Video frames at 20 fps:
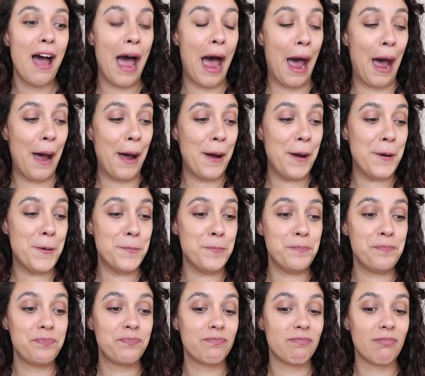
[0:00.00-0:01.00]

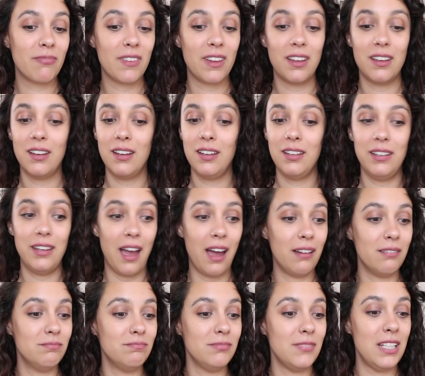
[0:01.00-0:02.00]

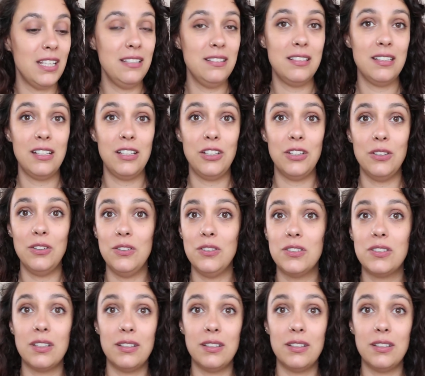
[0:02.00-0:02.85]
Yeah, easy to use.